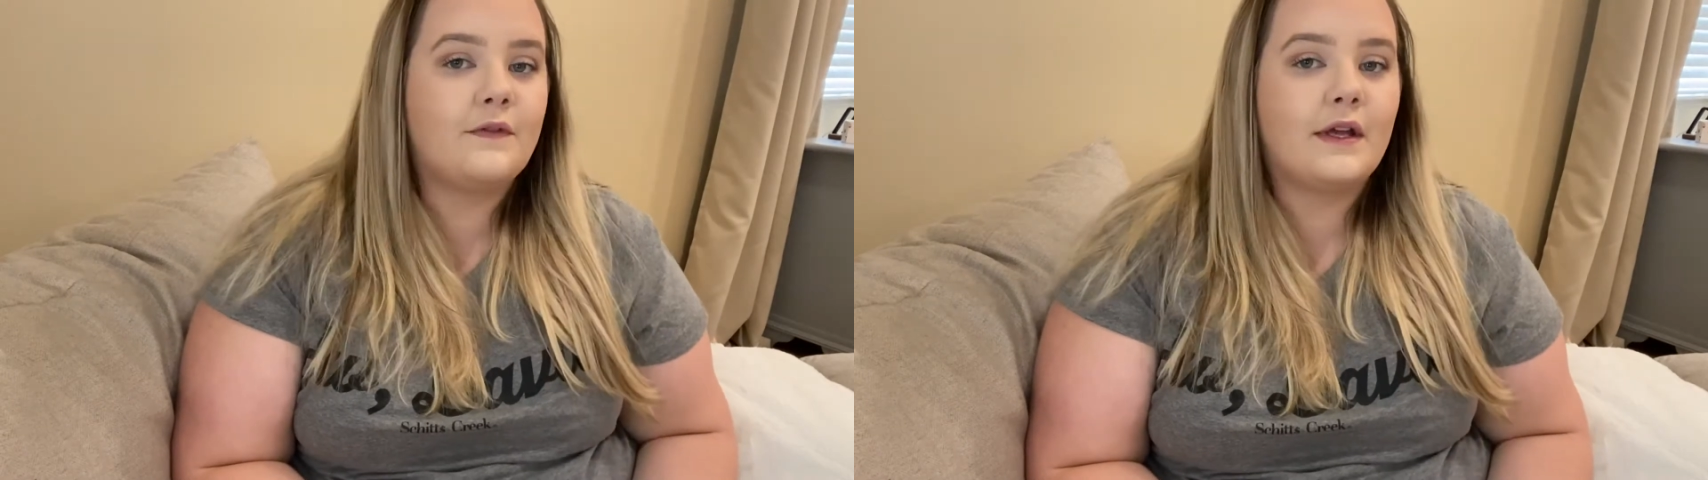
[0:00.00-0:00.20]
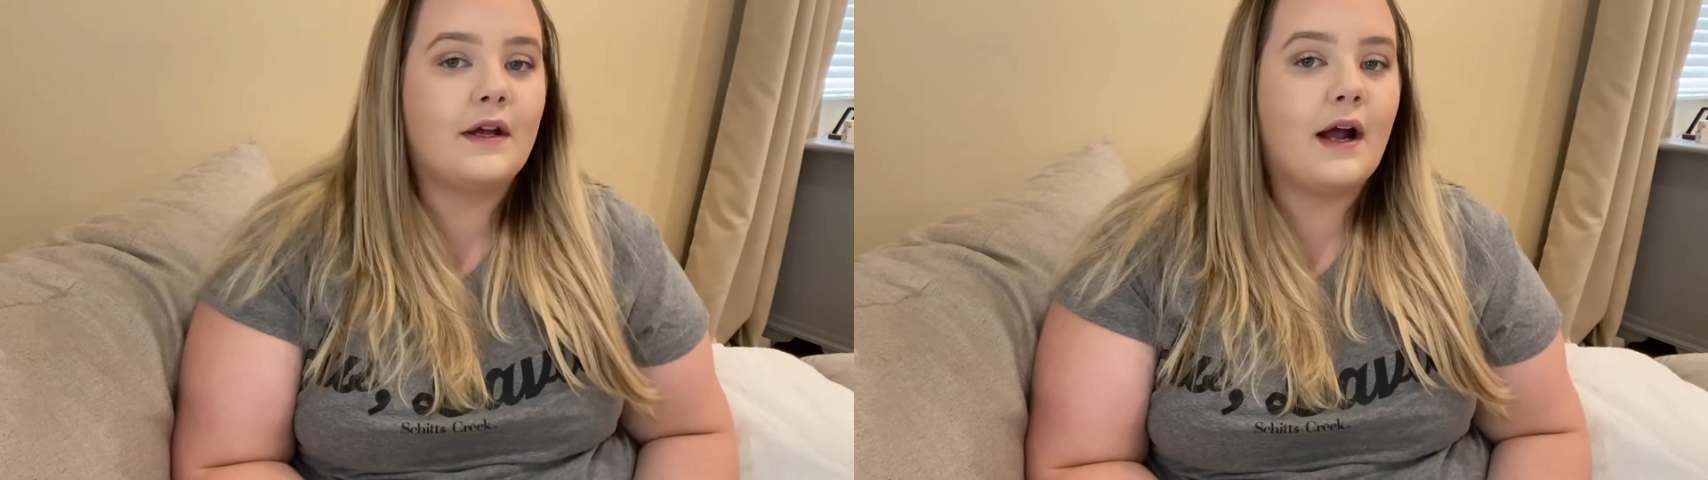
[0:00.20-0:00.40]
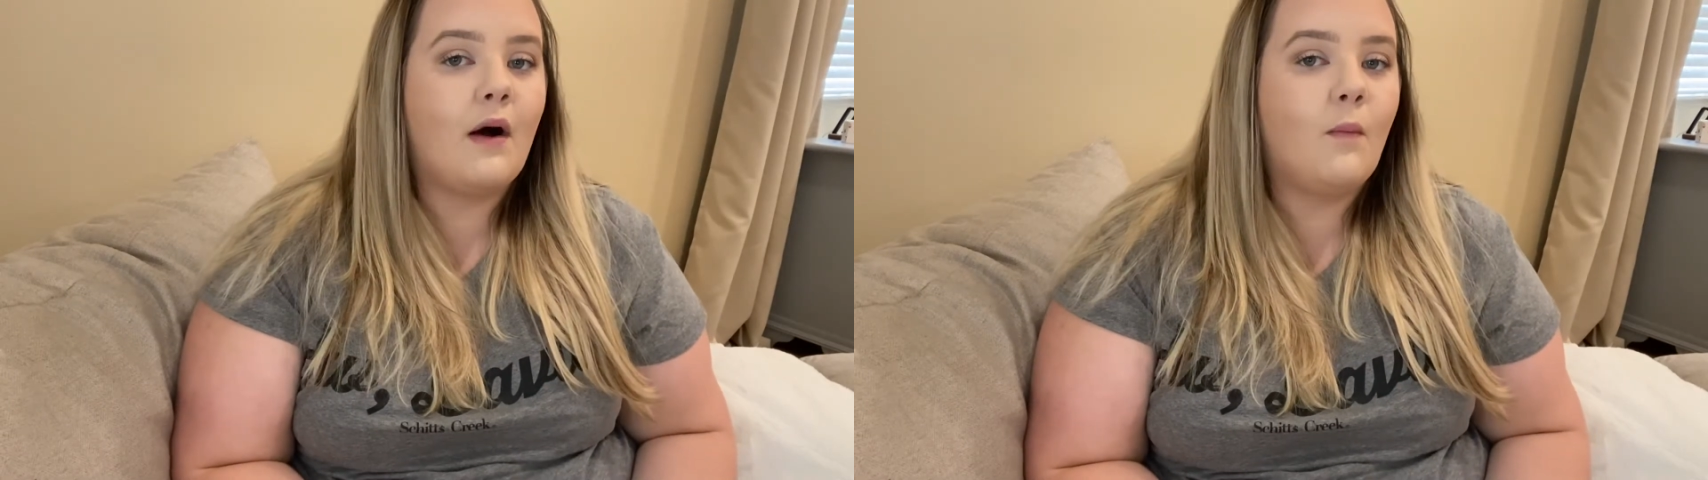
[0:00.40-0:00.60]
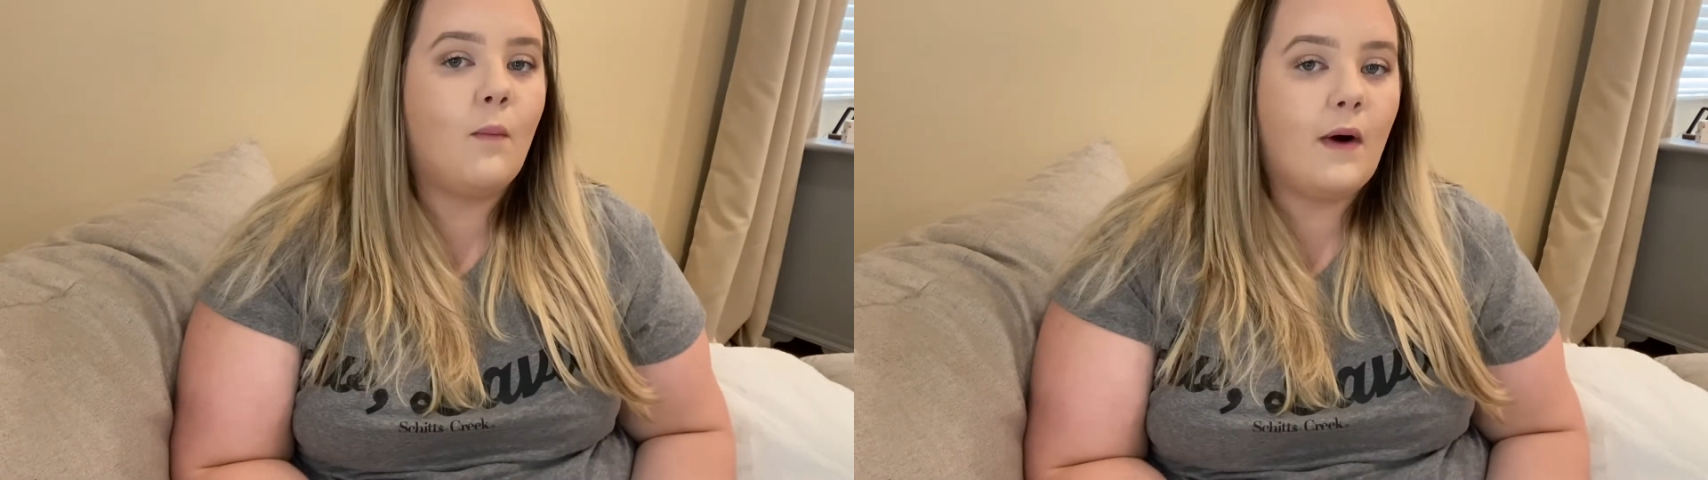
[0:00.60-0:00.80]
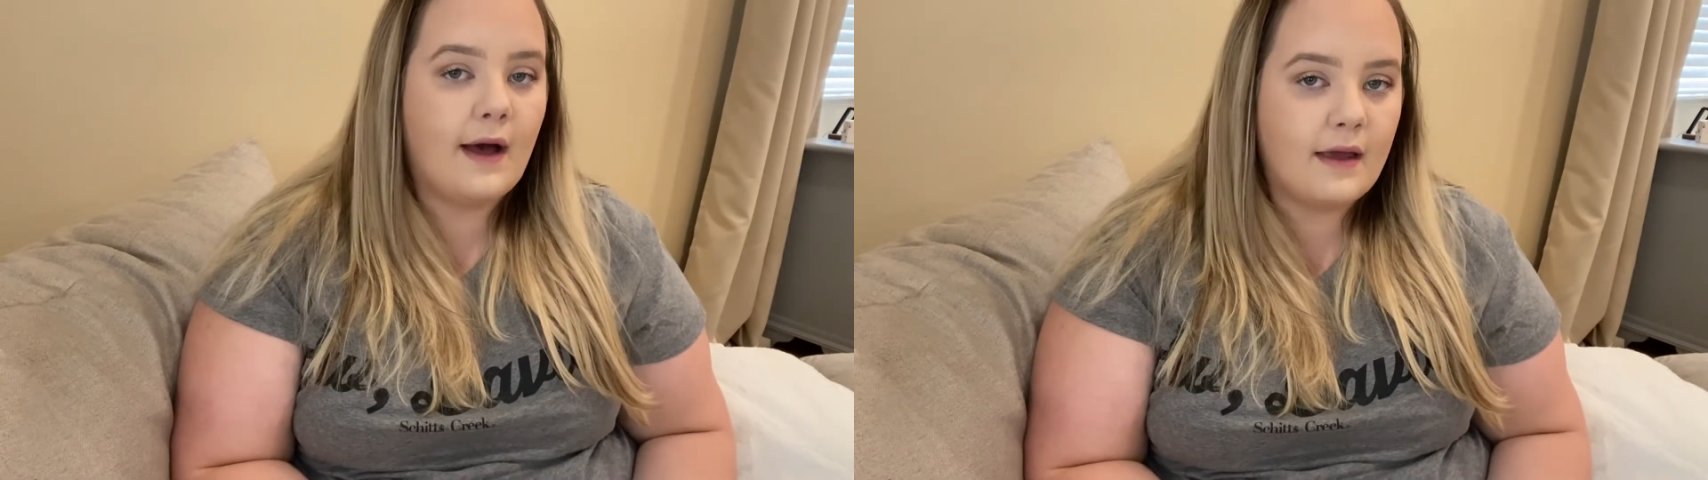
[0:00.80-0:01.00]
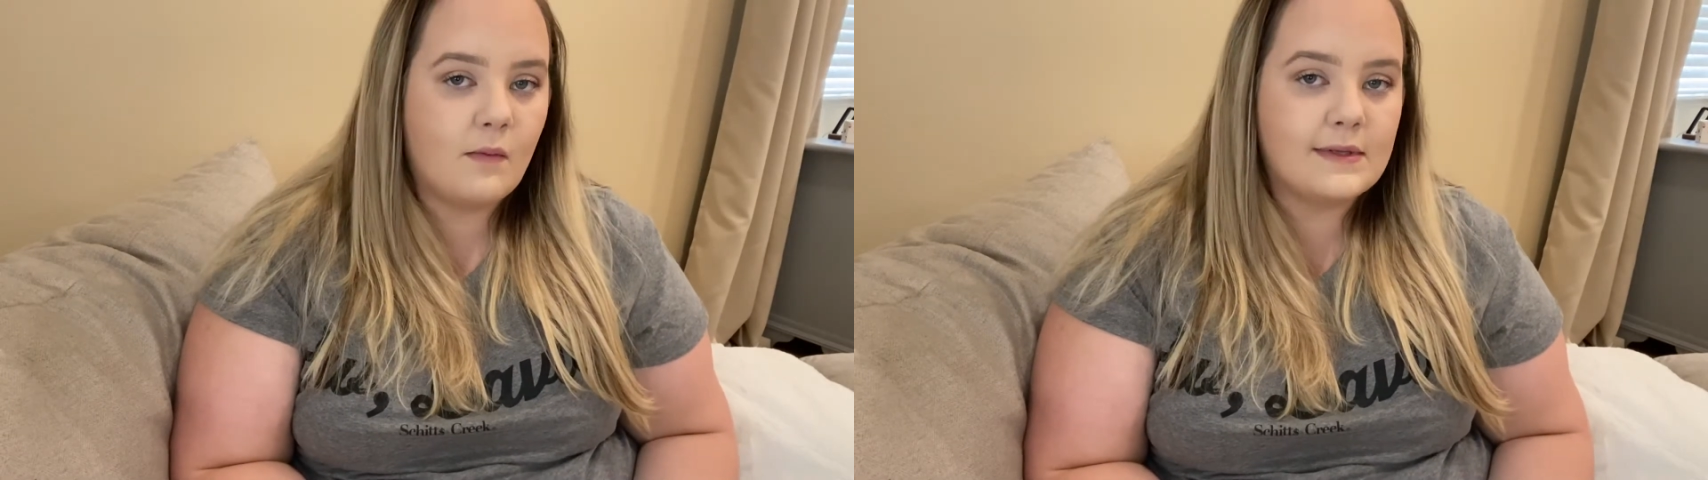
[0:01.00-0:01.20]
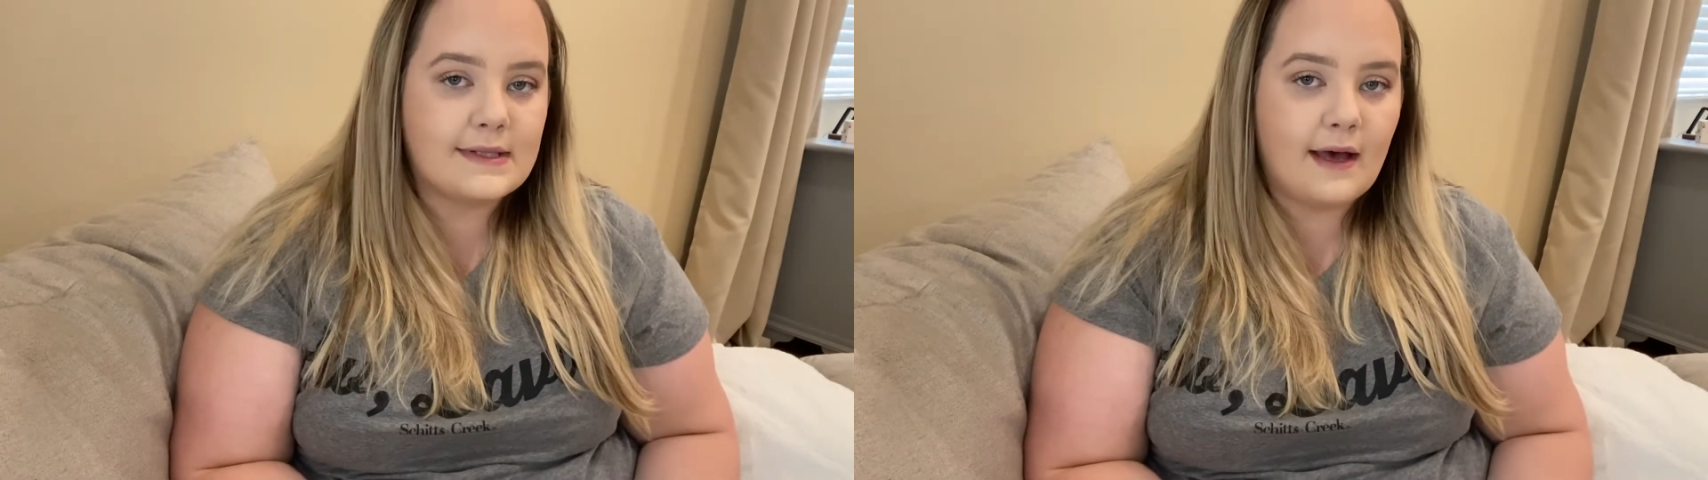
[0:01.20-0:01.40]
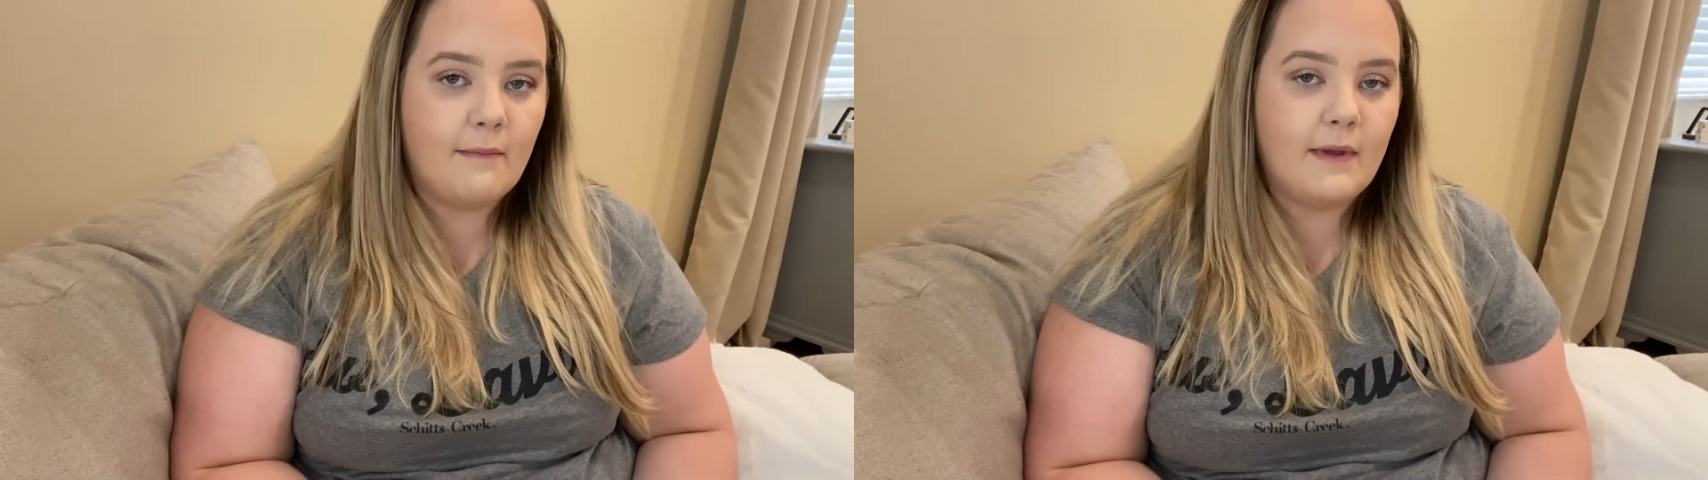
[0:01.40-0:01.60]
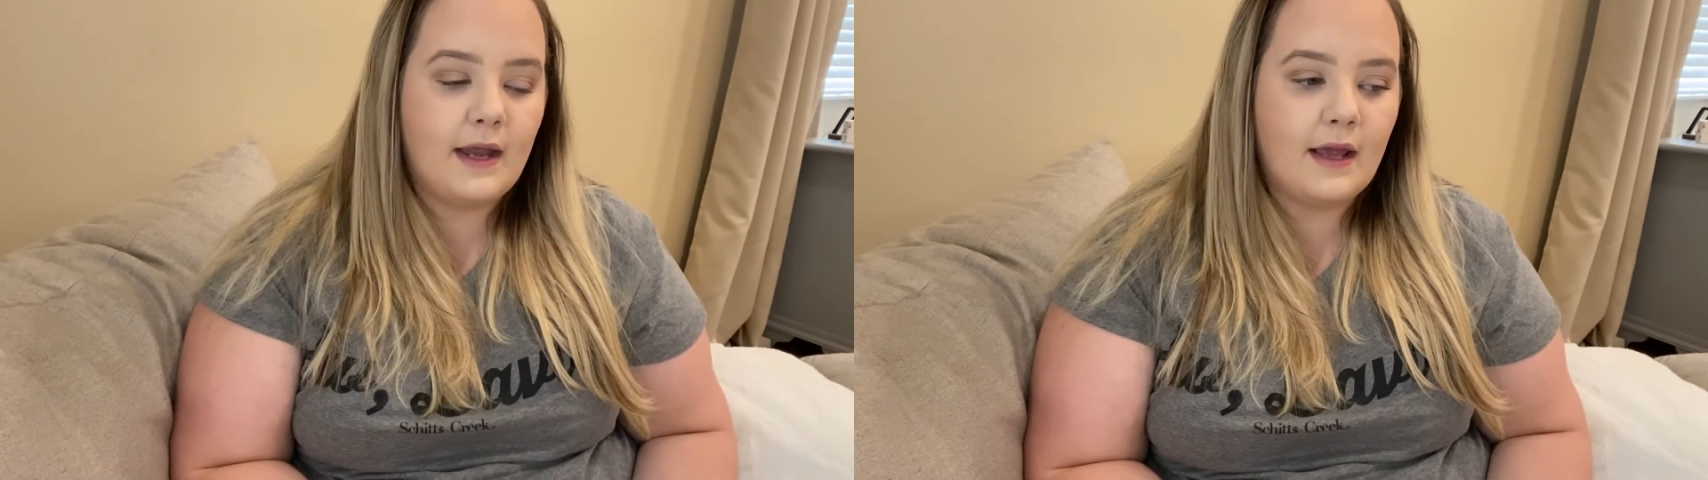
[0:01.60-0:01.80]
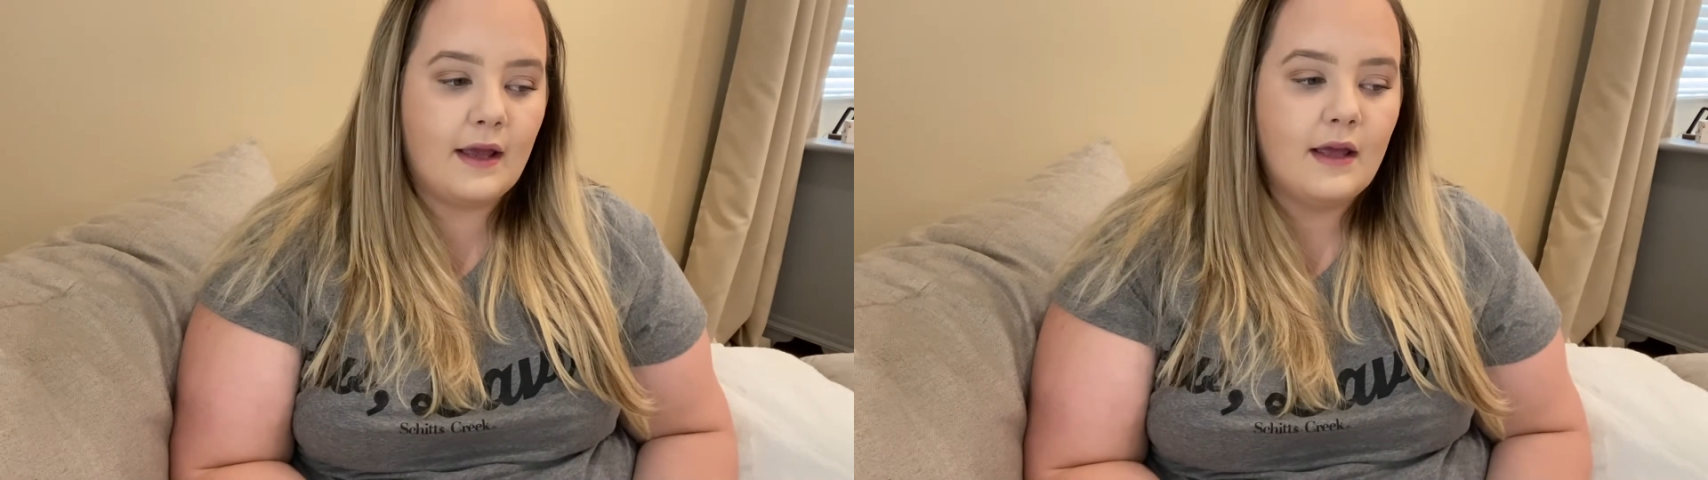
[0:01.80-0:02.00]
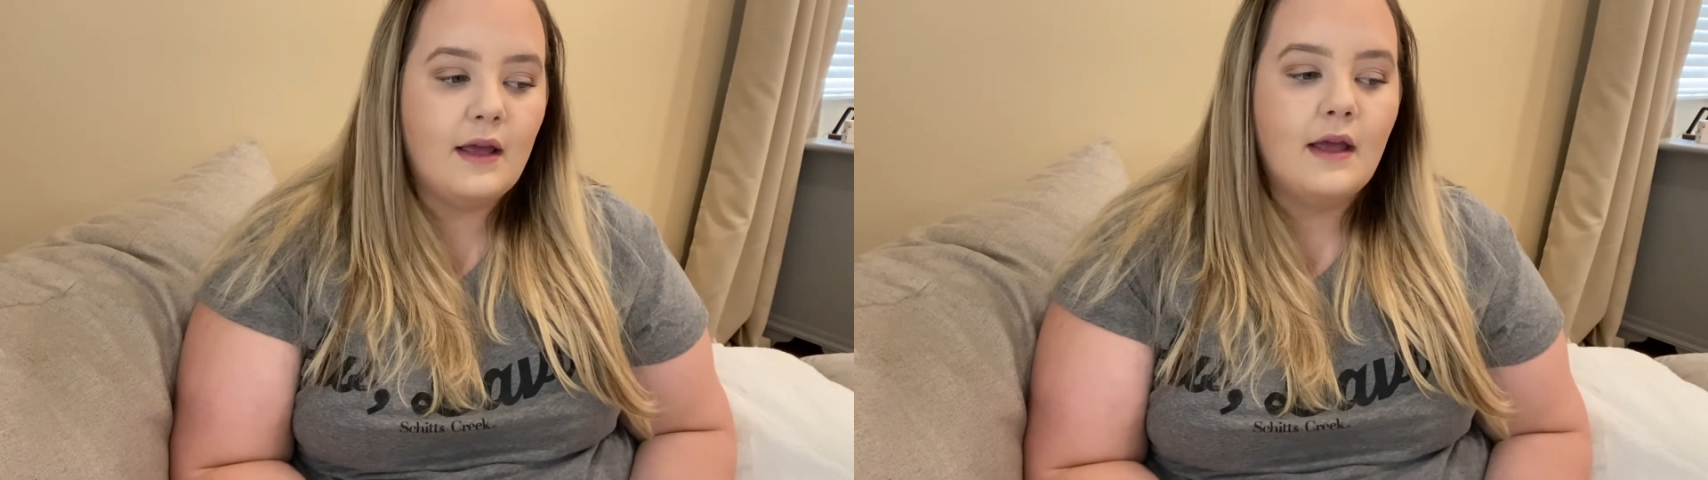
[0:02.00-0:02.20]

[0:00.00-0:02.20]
figure out why it was happening.